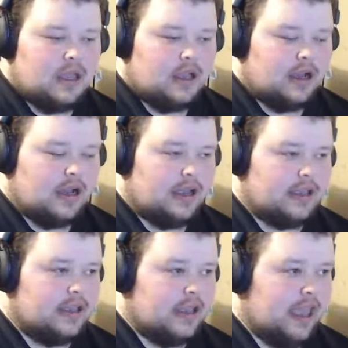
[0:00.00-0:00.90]

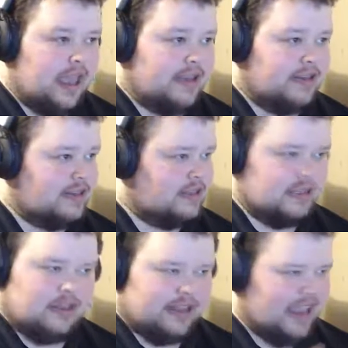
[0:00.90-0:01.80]

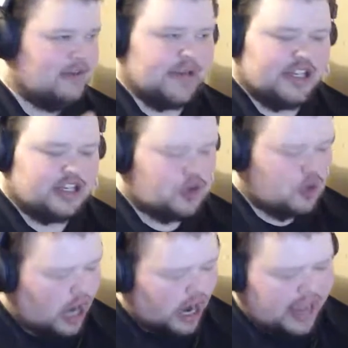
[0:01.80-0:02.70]
like everybody's
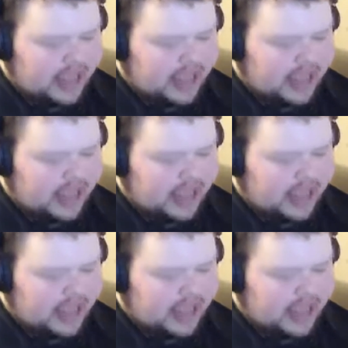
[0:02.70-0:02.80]
crying,